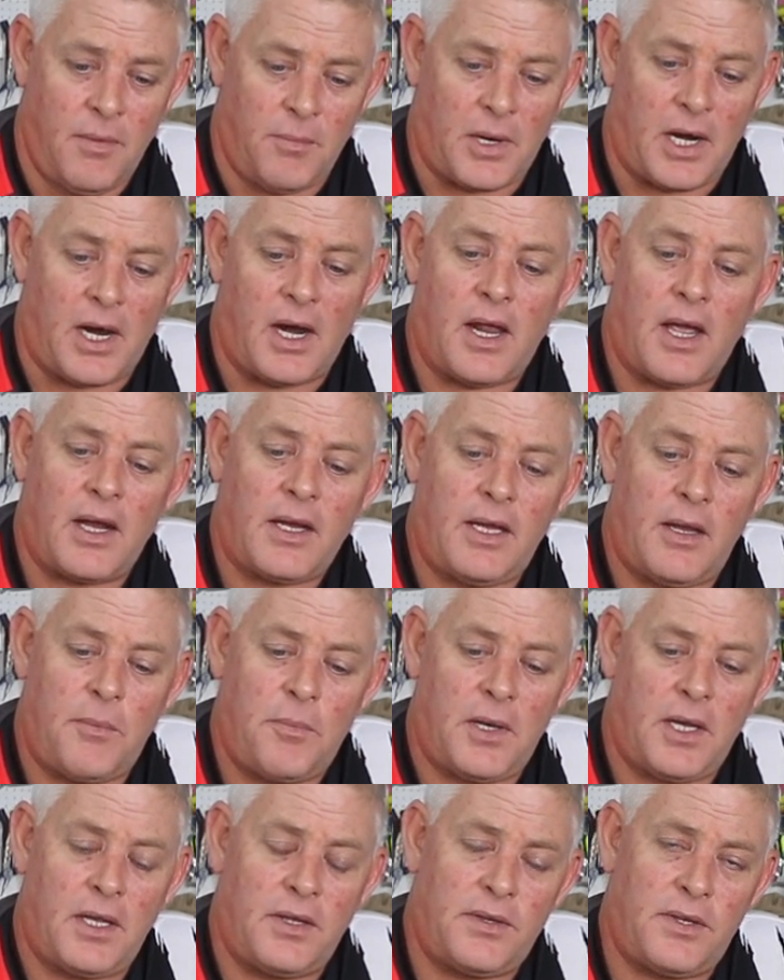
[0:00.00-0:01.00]
But I like
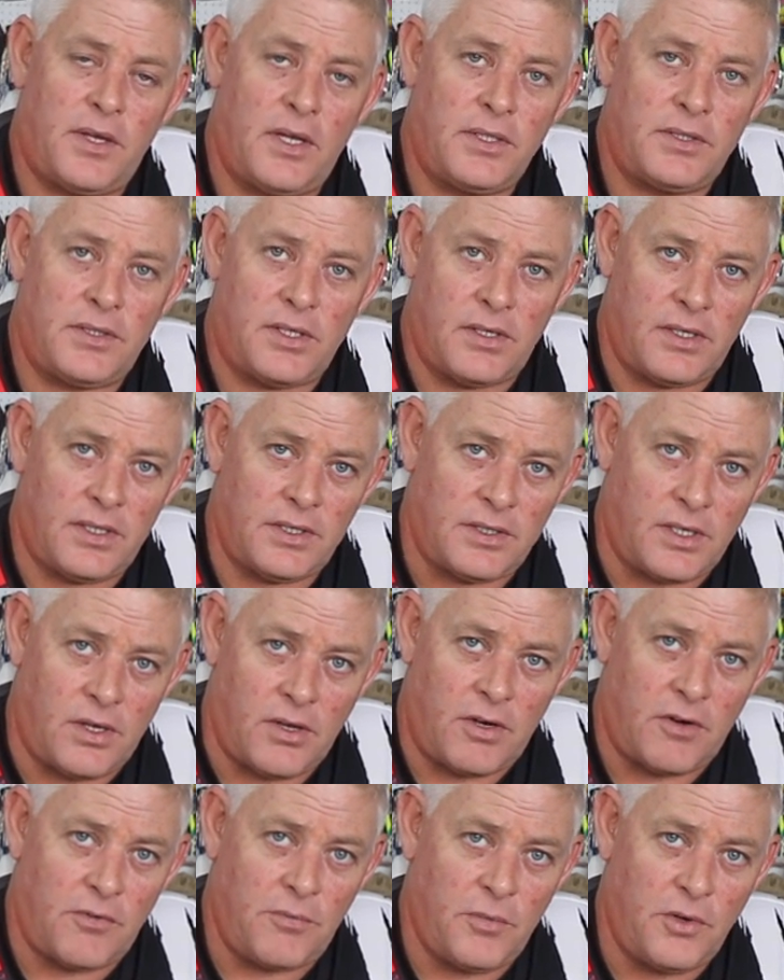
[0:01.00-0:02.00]
keeping it thin so there's a
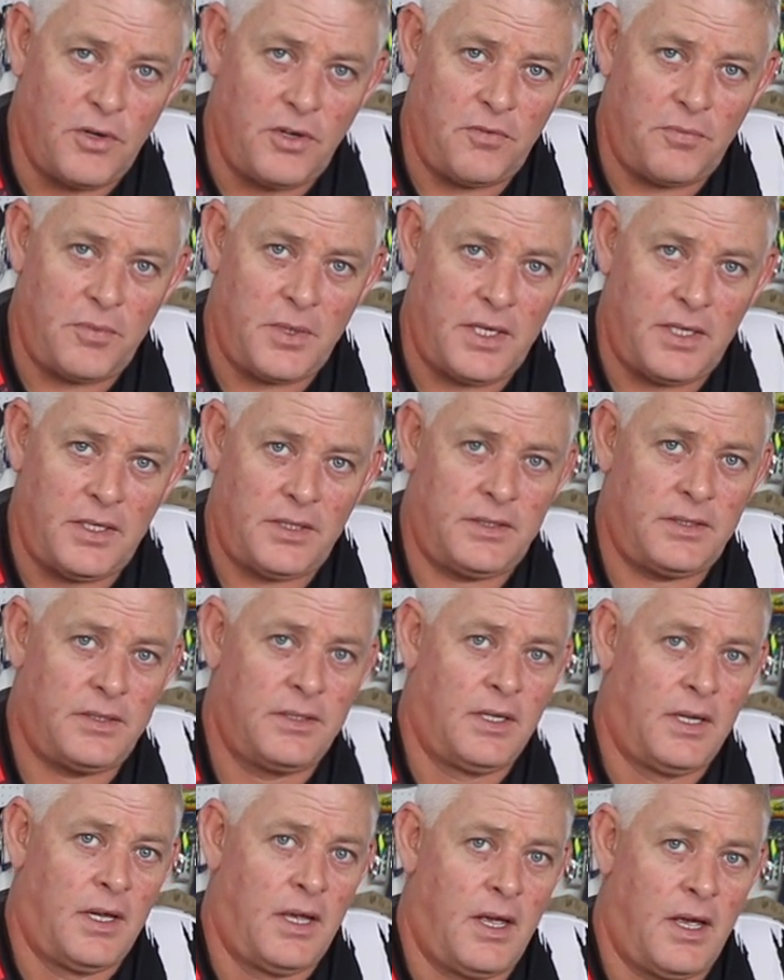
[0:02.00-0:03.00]
lot of movement.
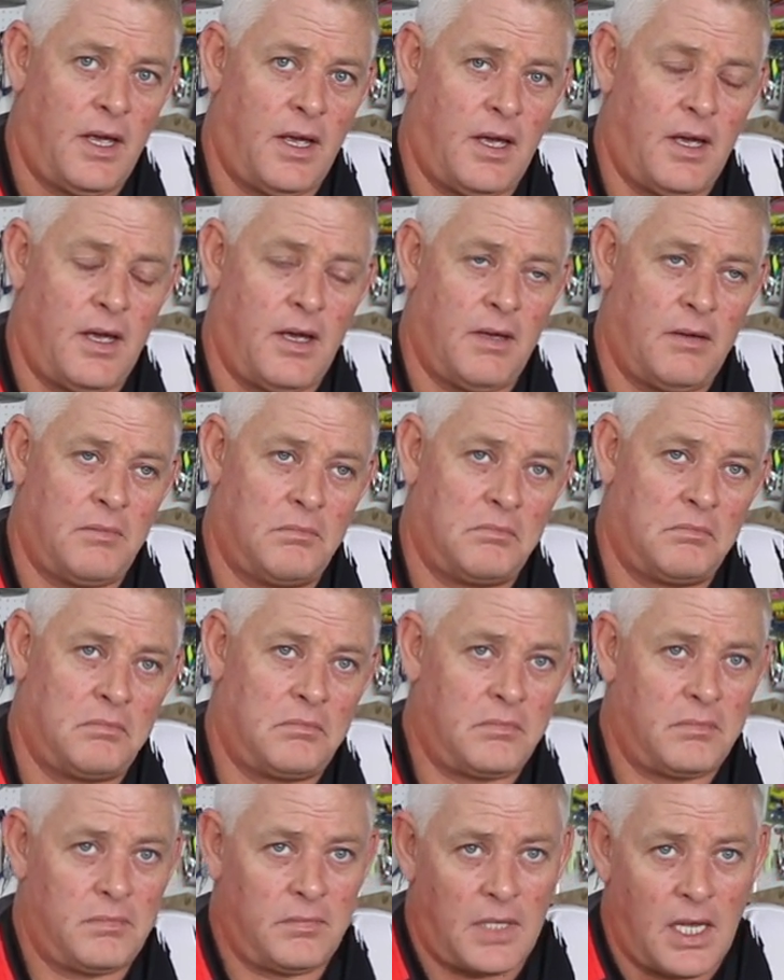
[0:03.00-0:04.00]
They
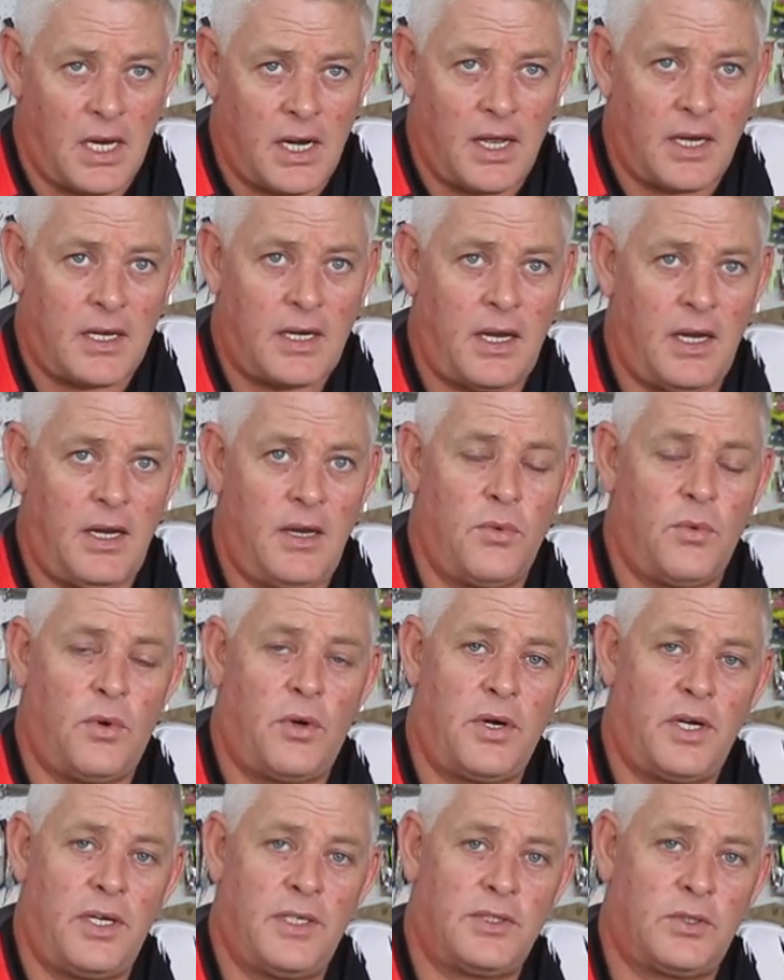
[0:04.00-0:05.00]
like clean
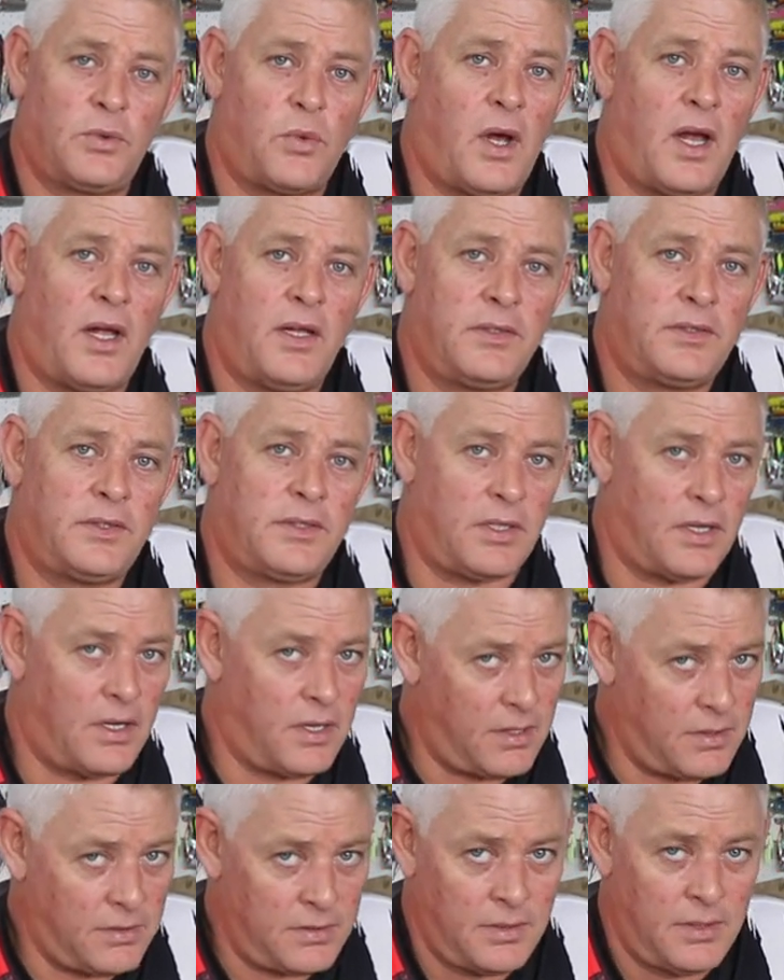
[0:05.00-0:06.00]
water as well,
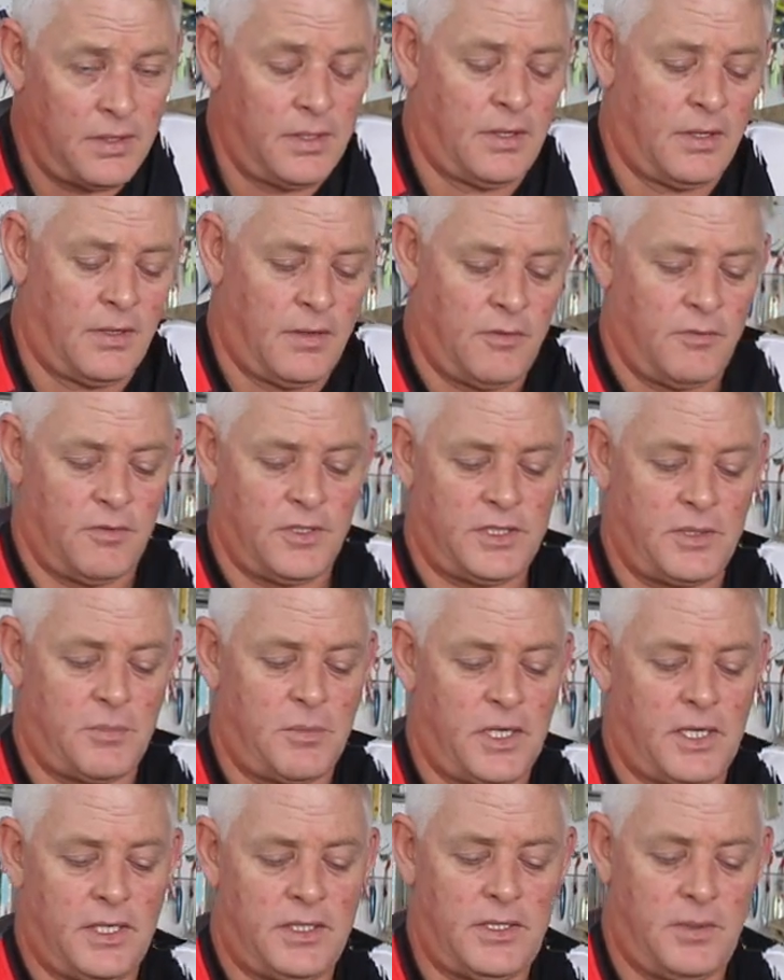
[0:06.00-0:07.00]
so
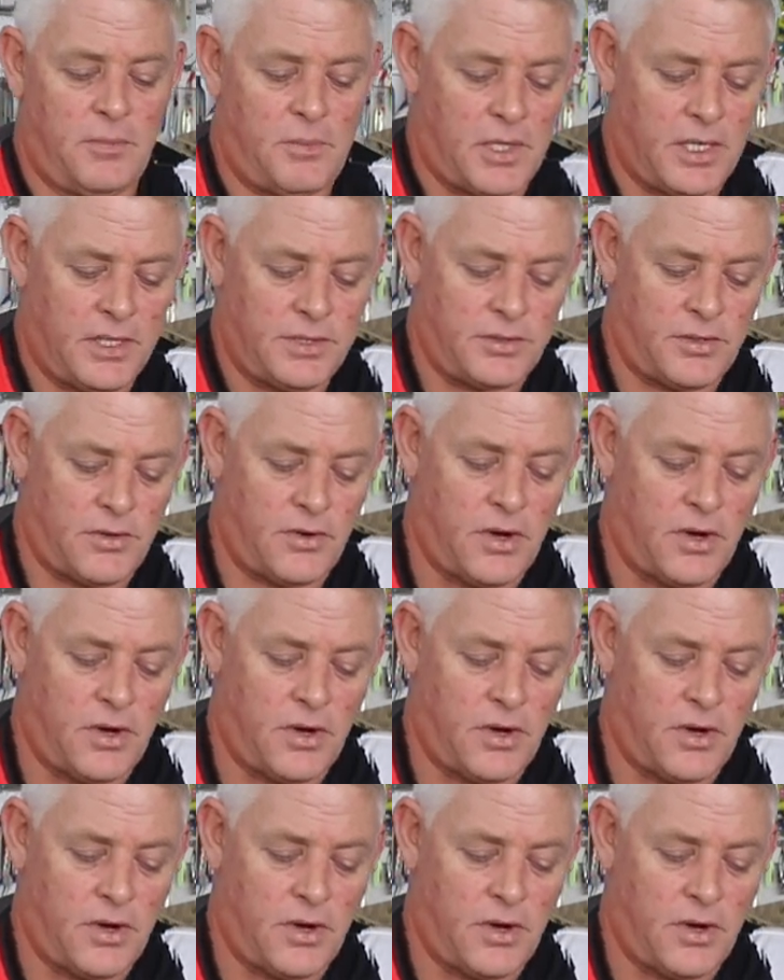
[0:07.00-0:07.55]
visibility plays a